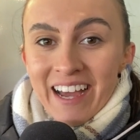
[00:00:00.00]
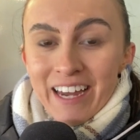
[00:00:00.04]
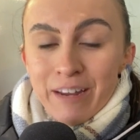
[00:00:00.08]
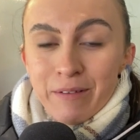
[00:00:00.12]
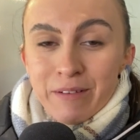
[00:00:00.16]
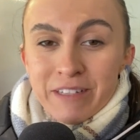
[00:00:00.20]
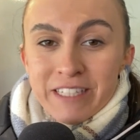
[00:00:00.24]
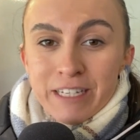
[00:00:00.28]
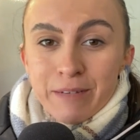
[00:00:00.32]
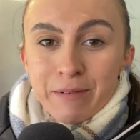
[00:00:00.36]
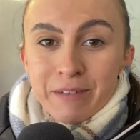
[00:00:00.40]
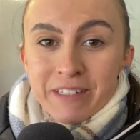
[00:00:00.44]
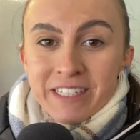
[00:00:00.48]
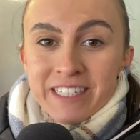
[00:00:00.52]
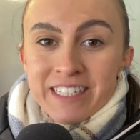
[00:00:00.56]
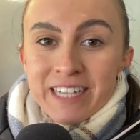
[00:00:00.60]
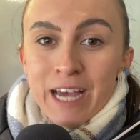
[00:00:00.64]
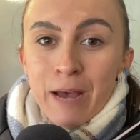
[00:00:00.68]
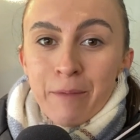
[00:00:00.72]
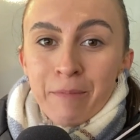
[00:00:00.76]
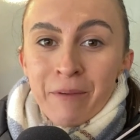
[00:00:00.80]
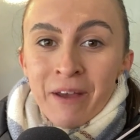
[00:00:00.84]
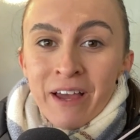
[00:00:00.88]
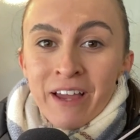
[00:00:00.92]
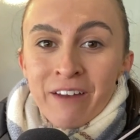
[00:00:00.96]
and he was able to
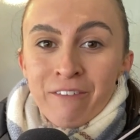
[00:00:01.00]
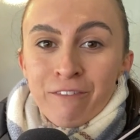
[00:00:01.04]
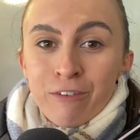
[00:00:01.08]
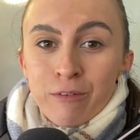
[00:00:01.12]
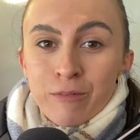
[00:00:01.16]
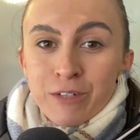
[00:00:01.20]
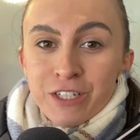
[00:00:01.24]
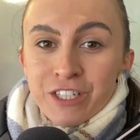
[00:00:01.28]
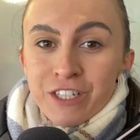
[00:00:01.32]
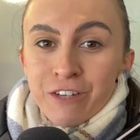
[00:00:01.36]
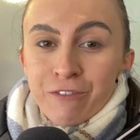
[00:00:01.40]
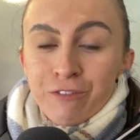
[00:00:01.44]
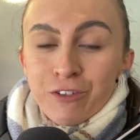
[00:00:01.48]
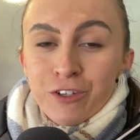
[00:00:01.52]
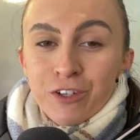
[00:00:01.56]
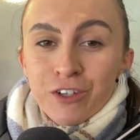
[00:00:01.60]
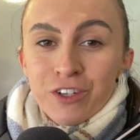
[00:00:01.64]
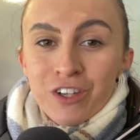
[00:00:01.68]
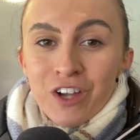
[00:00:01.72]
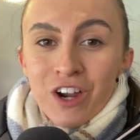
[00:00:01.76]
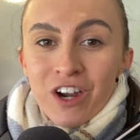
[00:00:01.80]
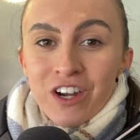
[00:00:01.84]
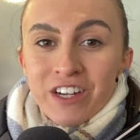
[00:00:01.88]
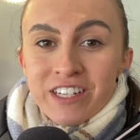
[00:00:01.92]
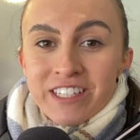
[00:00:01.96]
tap it in from just a few
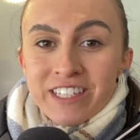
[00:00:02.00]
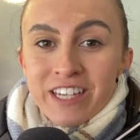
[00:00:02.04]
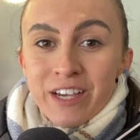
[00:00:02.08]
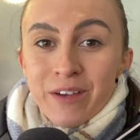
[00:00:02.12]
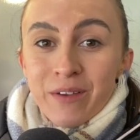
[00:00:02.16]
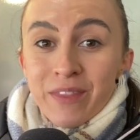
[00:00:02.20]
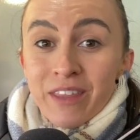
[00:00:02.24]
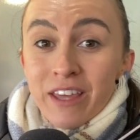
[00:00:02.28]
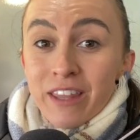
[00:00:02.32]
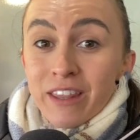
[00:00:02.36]
yards out.